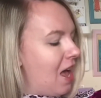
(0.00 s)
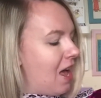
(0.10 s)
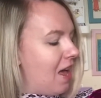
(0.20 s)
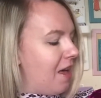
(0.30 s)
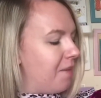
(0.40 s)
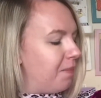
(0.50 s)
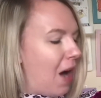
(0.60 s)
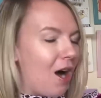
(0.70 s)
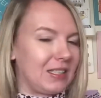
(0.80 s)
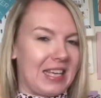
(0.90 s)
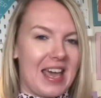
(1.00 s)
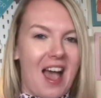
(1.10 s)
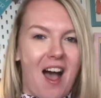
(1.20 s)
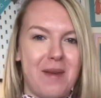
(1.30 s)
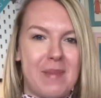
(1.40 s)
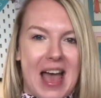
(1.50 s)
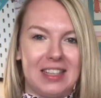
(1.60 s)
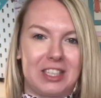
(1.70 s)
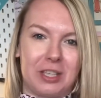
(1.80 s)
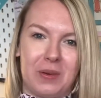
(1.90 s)
party, I
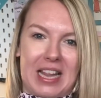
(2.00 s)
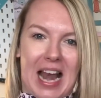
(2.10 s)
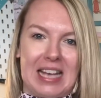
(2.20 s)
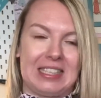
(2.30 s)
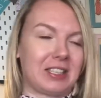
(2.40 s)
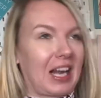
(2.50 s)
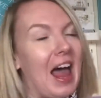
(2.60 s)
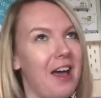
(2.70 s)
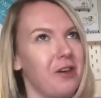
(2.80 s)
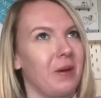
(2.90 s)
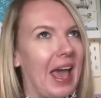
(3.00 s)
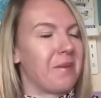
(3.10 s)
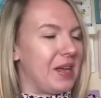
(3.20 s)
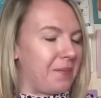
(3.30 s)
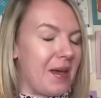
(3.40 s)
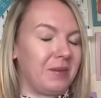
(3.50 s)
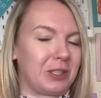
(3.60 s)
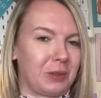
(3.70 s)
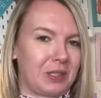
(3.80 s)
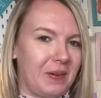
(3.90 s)
met 2 other ladies. Claire, who came with me, was
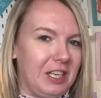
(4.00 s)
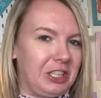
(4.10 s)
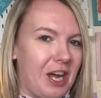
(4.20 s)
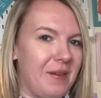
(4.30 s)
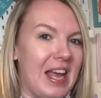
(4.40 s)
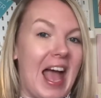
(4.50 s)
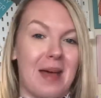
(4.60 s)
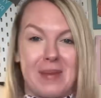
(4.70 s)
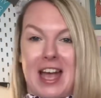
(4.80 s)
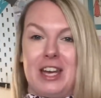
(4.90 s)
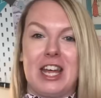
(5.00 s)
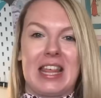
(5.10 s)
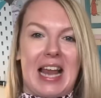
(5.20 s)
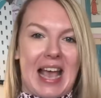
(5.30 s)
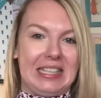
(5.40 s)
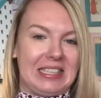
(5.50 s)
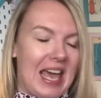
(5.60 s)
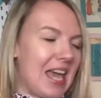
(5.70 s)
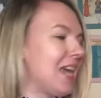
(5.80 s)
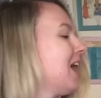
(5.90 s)
also in a Joanie. I met another
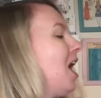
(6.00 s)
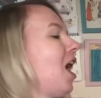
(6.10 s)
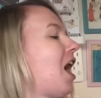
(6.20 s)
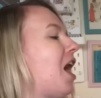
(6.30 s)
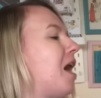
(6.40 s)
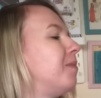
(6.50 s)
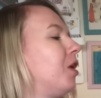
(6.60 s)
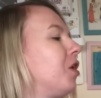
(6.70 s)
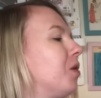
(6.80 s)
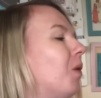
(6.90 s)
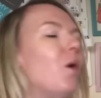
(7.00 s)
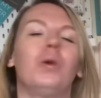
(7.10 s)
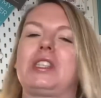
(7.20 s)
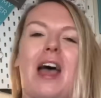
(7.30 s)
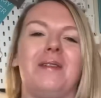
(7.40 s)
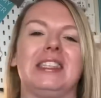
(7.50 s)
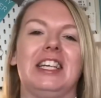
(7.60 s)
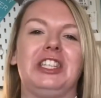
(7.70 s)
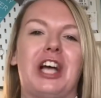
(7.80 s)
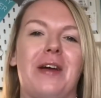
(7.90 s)
lady who also was
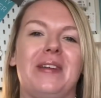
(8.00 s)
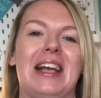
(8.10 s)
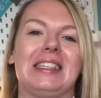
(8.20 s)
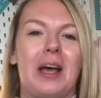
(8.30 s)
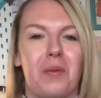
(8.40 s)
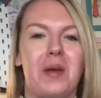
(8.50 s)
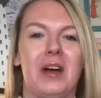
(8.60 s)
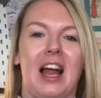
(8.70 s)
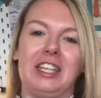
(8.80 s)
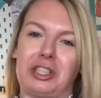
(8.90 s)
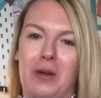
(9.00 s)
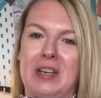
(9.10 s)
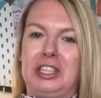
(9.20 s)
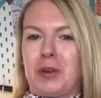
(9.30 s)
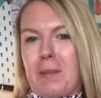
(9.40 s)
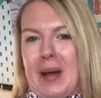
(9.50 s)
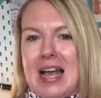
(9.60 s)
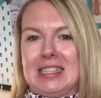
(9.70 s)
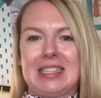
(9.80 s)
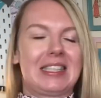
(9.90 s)
in a Joanie. So we were like Joanie
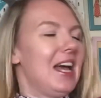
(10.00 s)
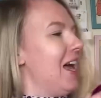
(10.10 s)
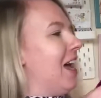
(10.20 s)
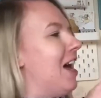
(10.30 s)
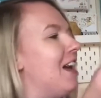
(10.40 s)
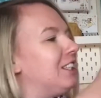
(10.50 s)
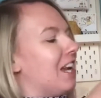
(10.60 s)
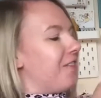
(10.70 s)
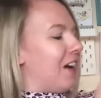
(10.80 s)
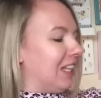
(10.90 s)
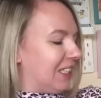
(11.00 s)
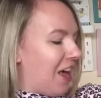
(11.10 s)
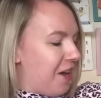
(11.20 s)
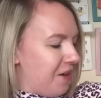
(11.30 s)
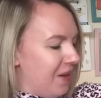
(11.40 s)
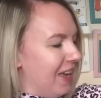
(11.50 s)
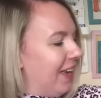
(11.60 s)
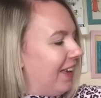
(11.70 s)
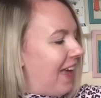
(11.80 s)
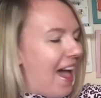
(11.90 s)
triplets, Jennifer. So
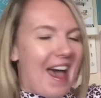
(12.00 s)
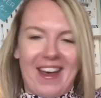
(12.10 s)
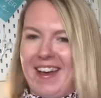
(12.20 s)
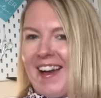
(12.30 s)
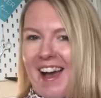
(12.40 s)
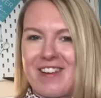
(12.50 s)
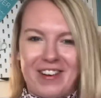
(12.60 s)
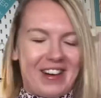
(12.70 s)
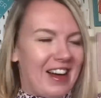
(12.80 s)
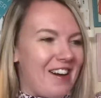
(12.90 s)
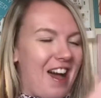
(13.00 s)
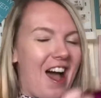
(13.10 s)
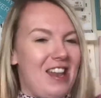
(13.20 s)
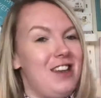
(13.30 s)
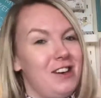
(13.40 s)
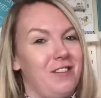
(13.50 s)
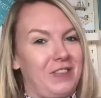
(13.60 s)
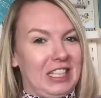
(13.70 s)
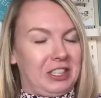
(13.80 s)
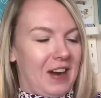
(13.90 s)
yeah, I
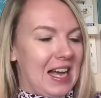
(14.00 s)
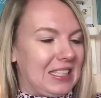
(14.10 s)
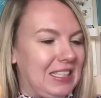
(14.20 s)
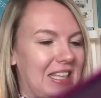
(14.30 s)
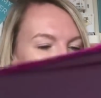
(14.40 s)
love this dress.